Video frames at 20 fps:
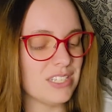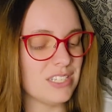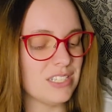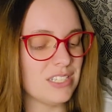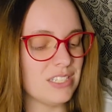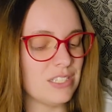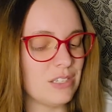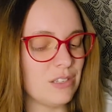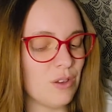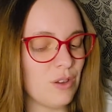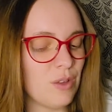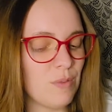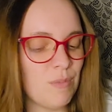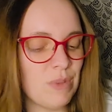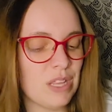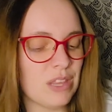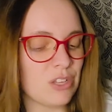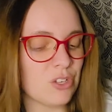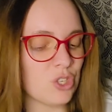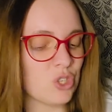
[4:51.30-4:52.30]
You can
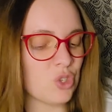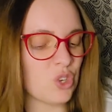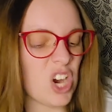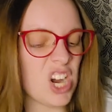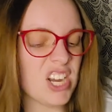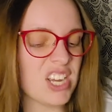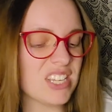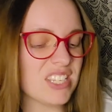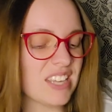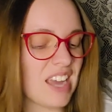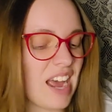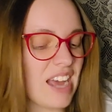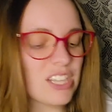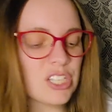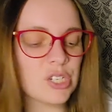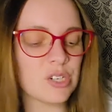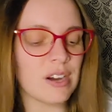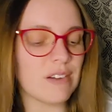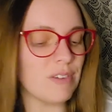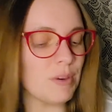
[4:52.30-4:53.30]
be the strongest
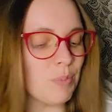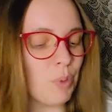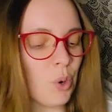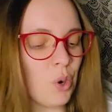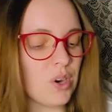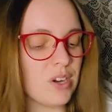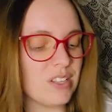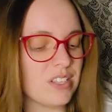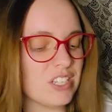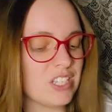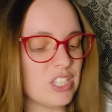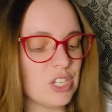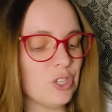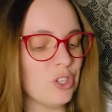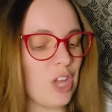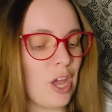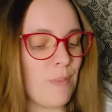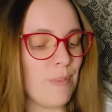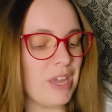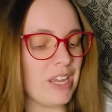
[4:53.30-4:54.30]
caster ever born and still
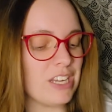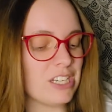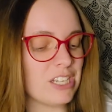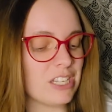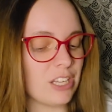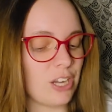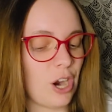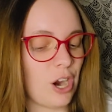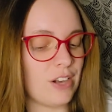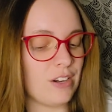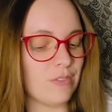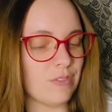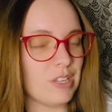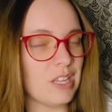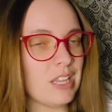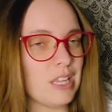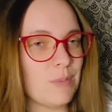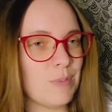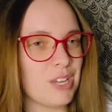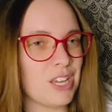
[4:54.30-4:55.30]
not make it to the Garden of
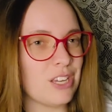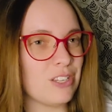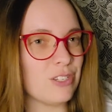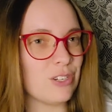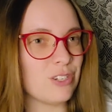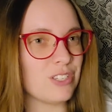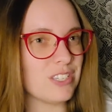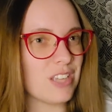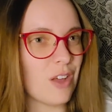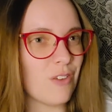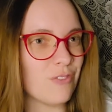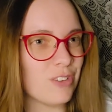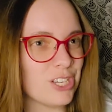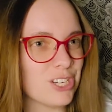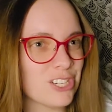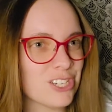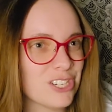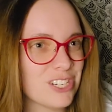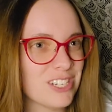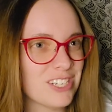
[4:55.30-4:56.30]
Lily because you're
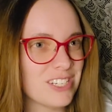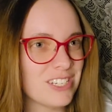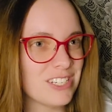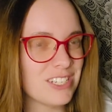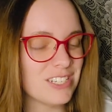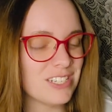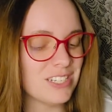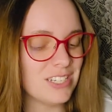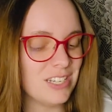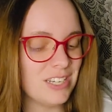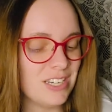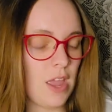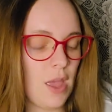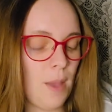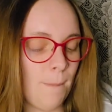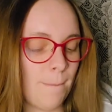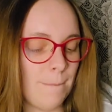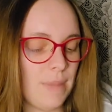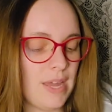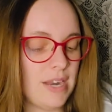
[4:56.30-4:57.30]
selfish.
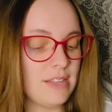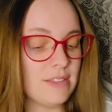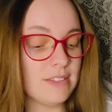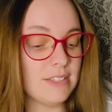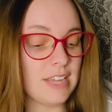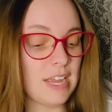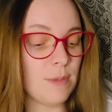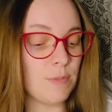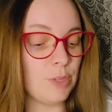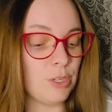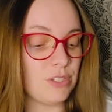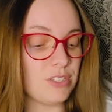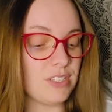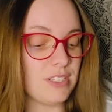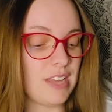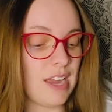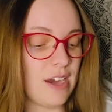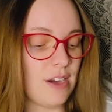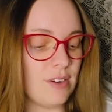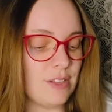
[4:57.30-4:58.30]
Ben and Sam looked
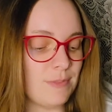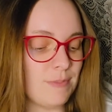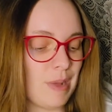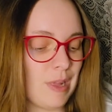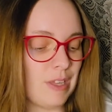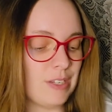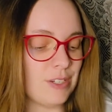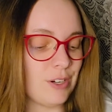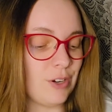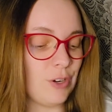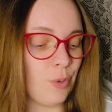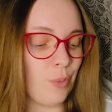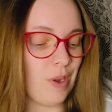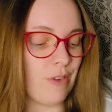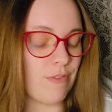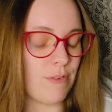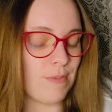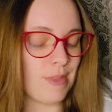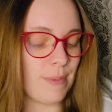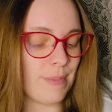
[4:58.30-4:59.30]
scared as Meli turned away
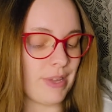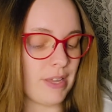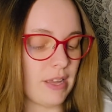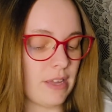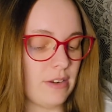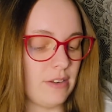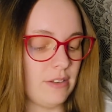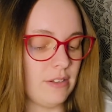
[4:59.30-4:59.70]
from them again.